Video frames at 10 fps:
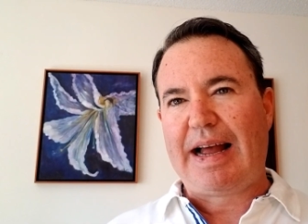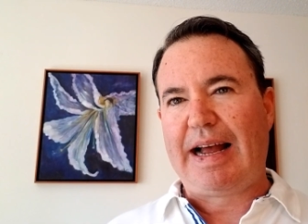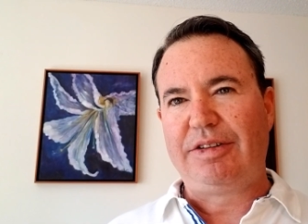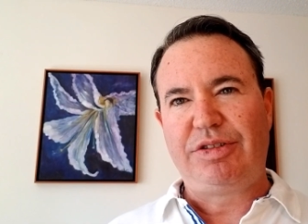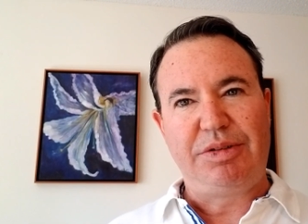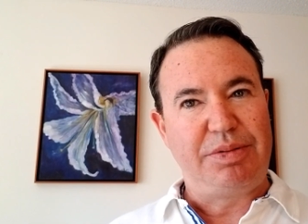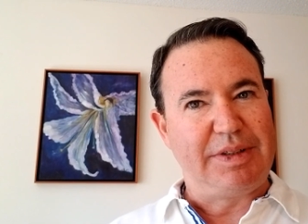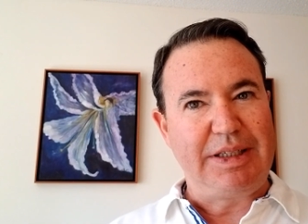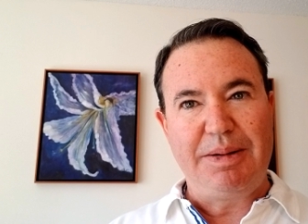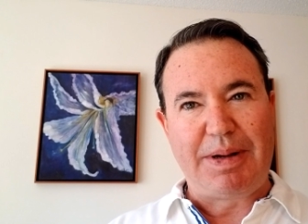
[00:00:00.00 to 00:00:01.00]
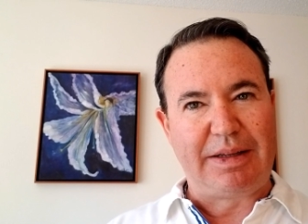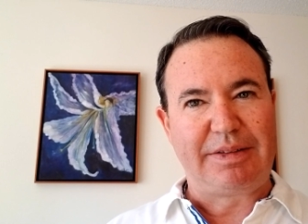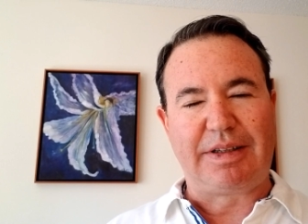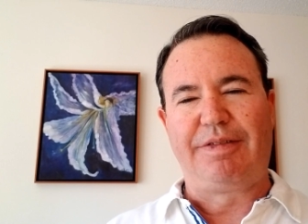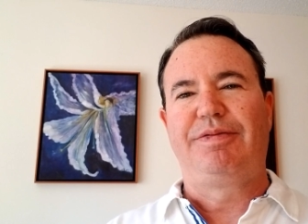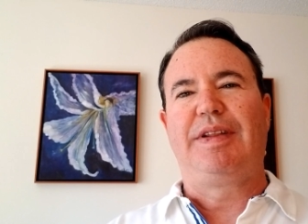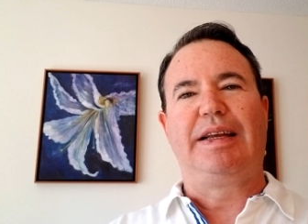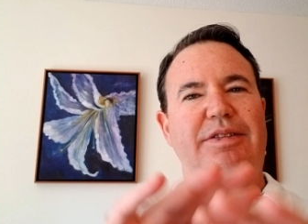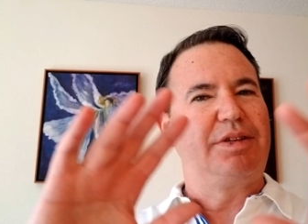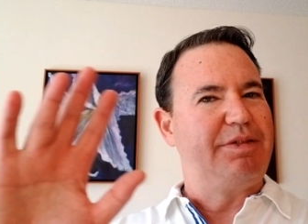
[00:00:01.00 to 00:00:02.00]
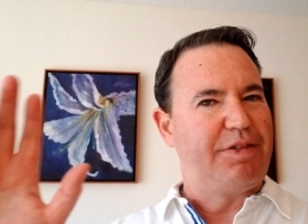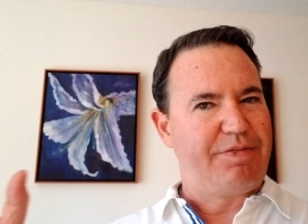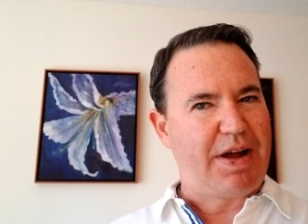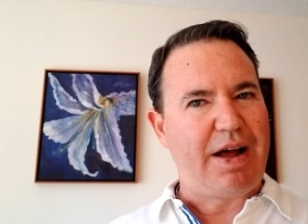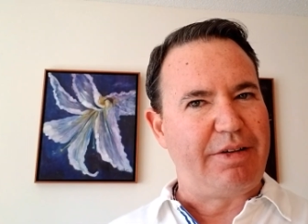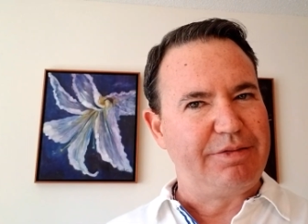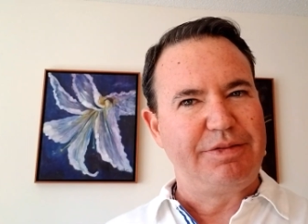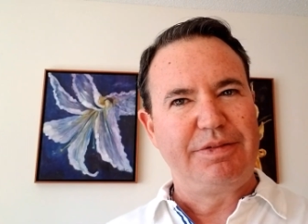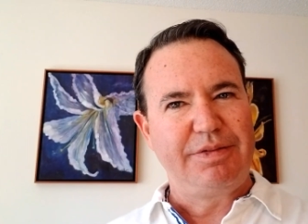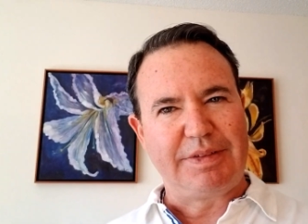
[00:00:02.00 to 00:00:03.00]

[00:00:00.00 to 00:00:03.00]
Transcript: as you think about stuff, they sort of evolve